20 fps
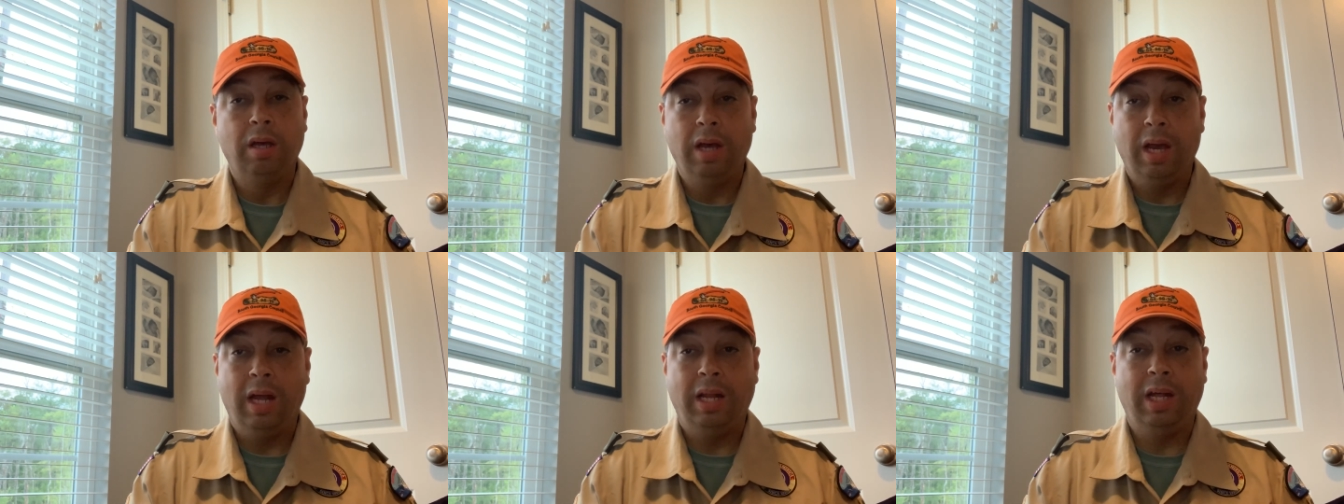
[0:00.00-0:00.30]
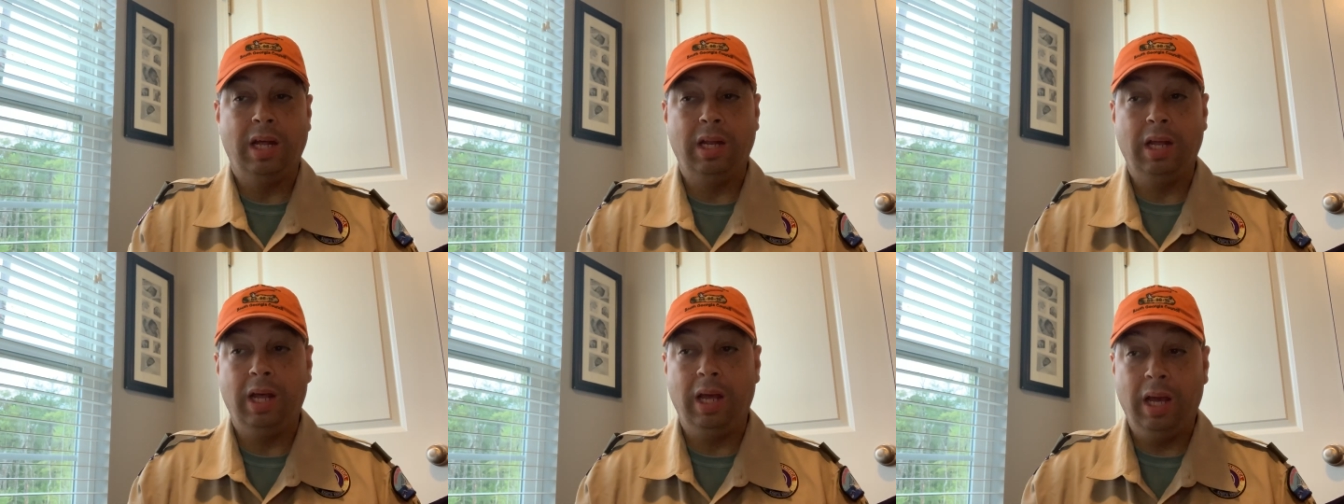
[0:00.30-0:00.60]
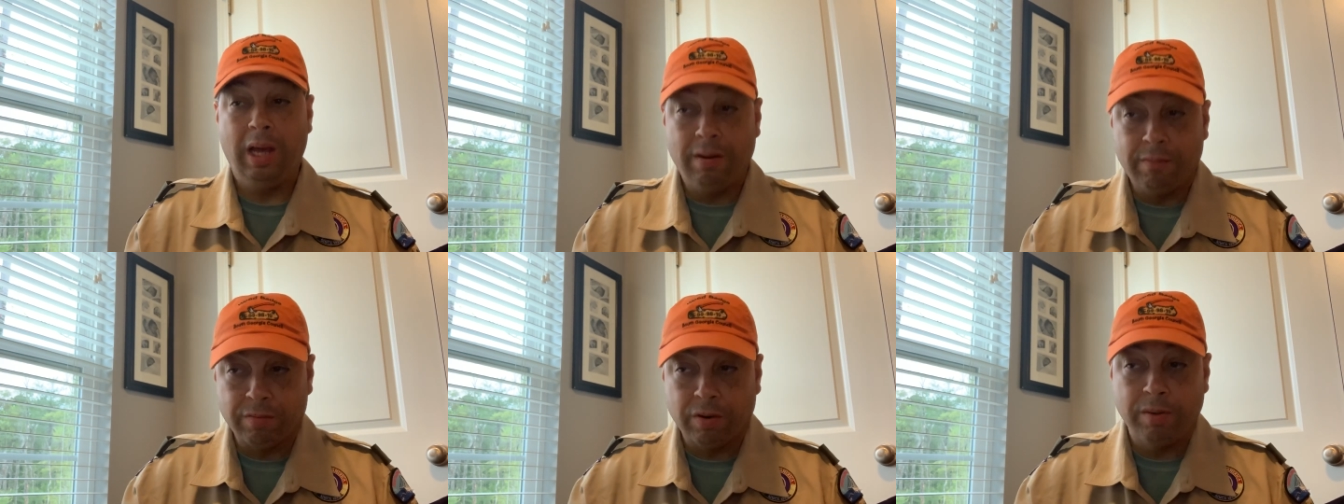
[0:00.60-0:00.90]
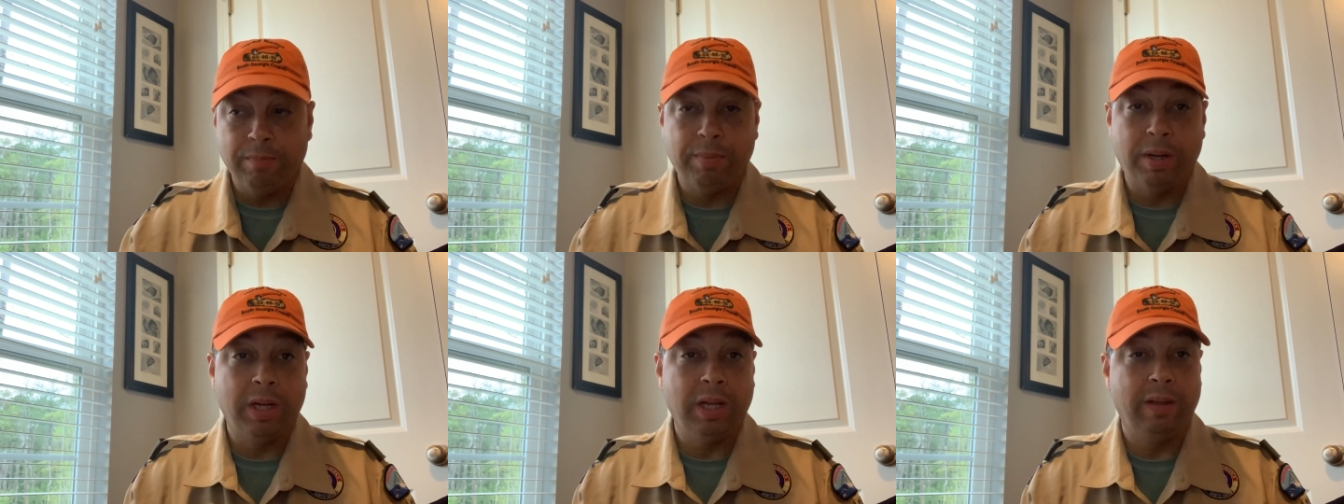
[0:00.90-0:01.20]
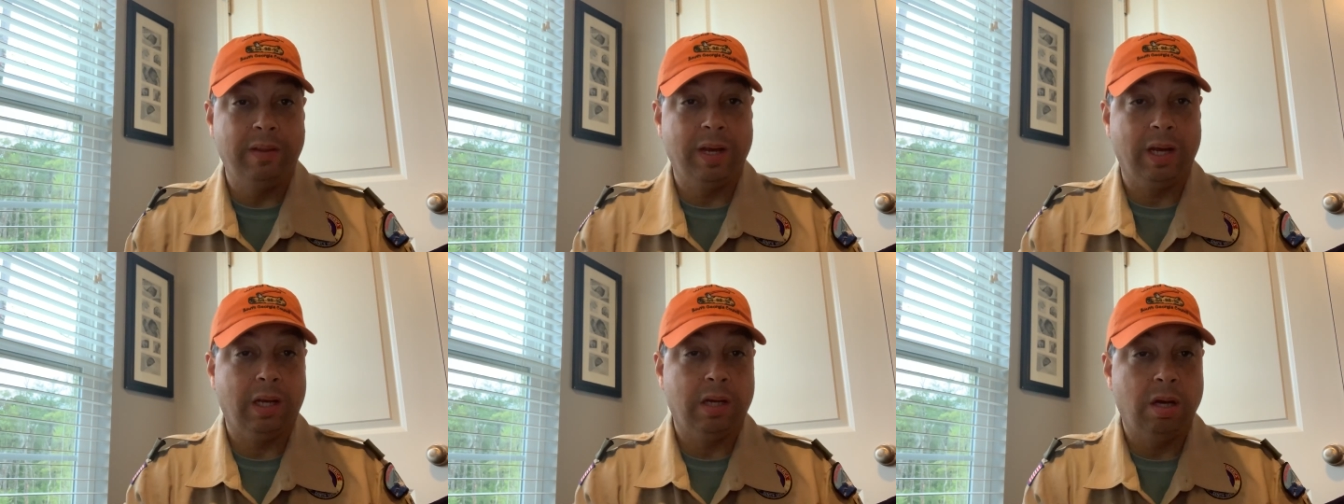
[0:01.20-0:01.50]
And then everybody
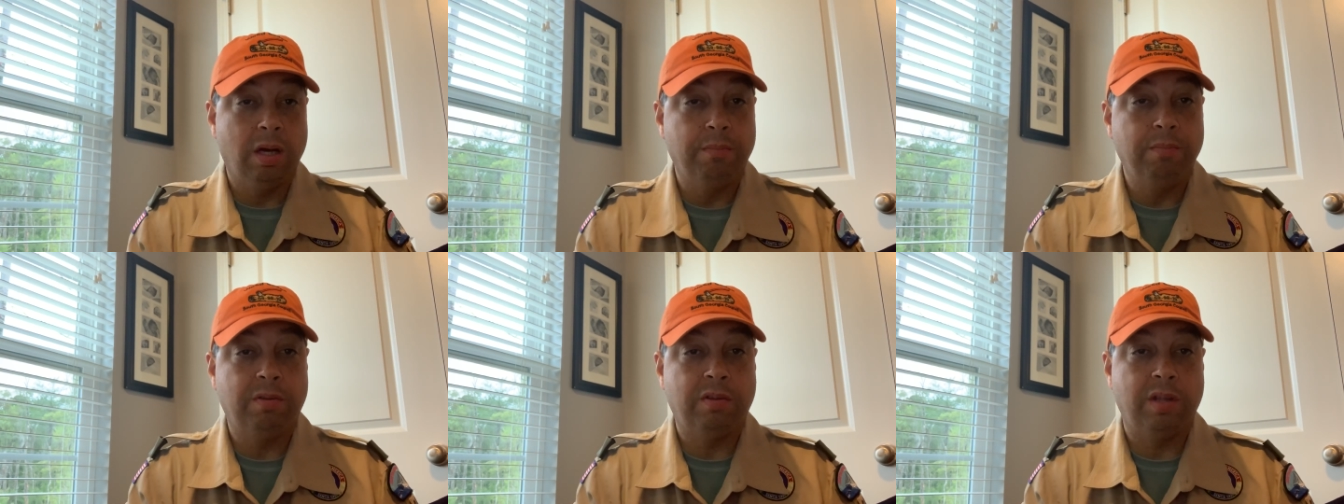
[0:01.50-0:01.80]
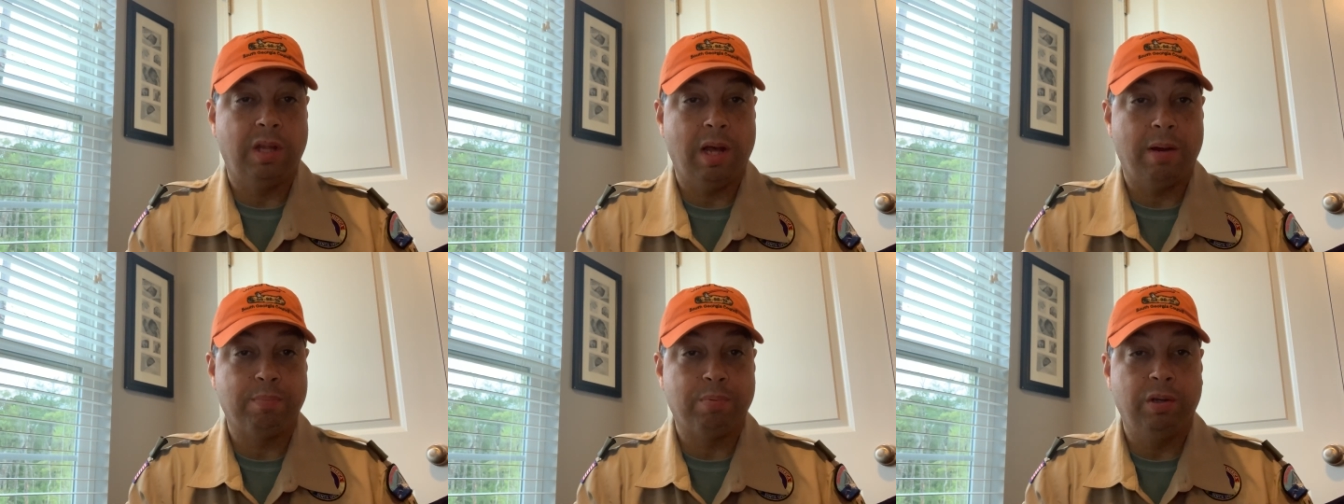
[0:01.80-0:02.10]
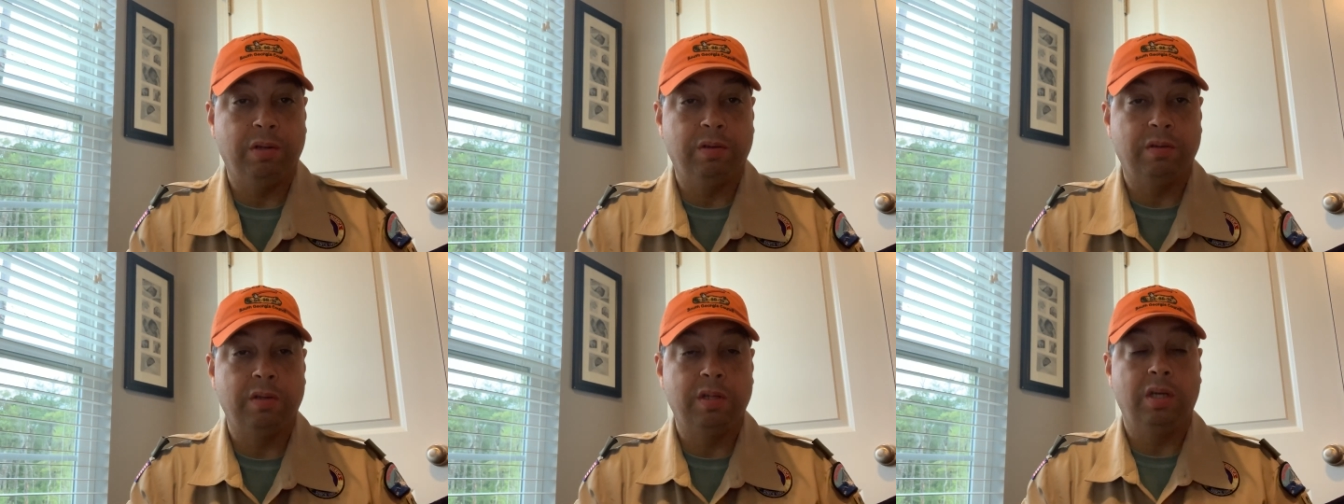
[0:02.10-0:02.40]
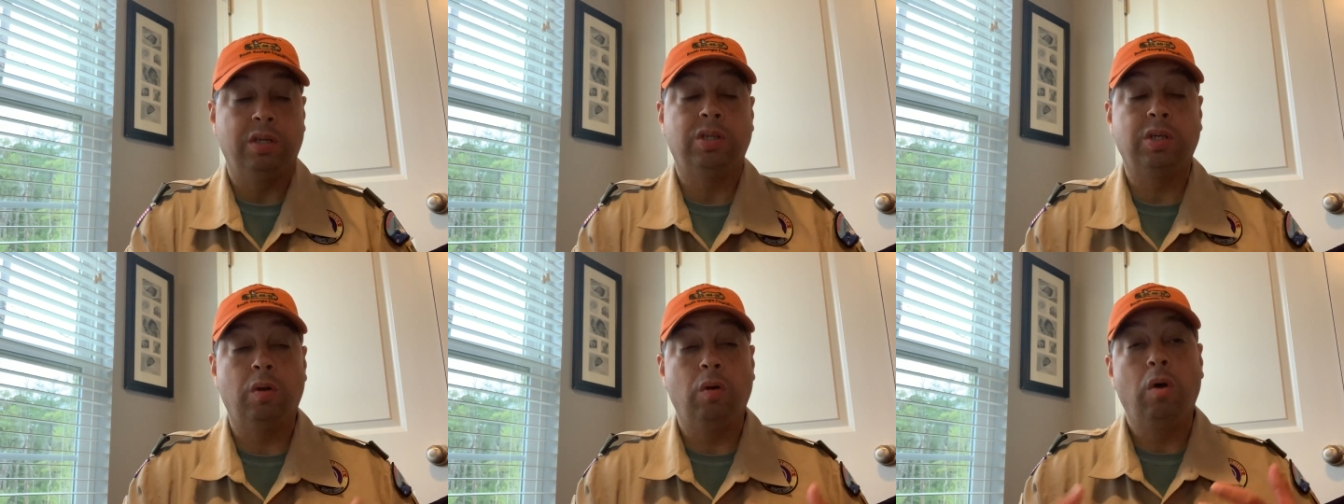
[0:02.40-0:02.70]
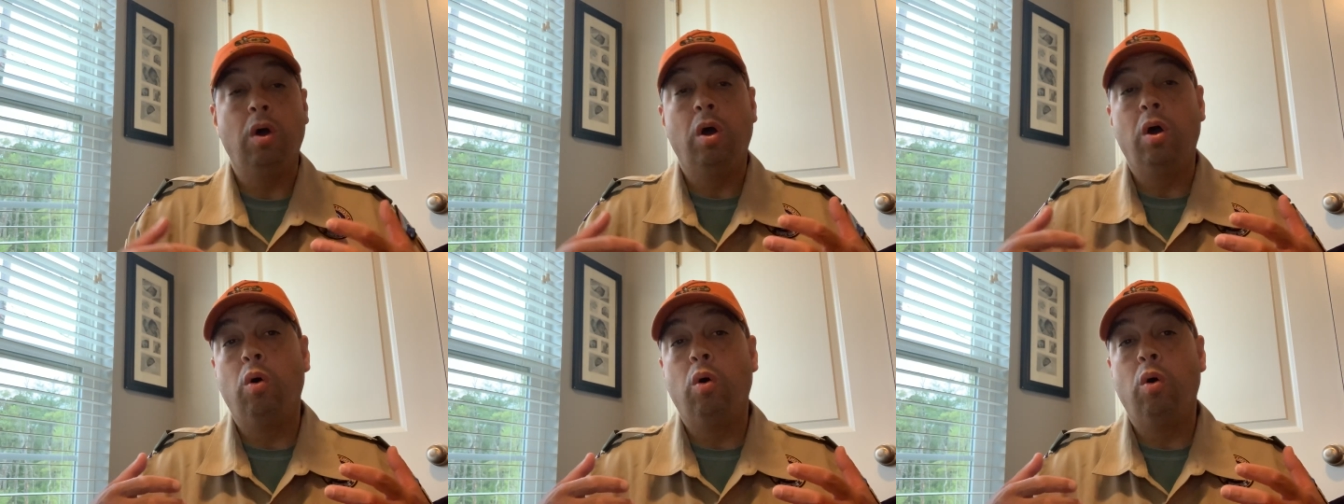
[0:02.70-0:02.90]
that comes to that presentation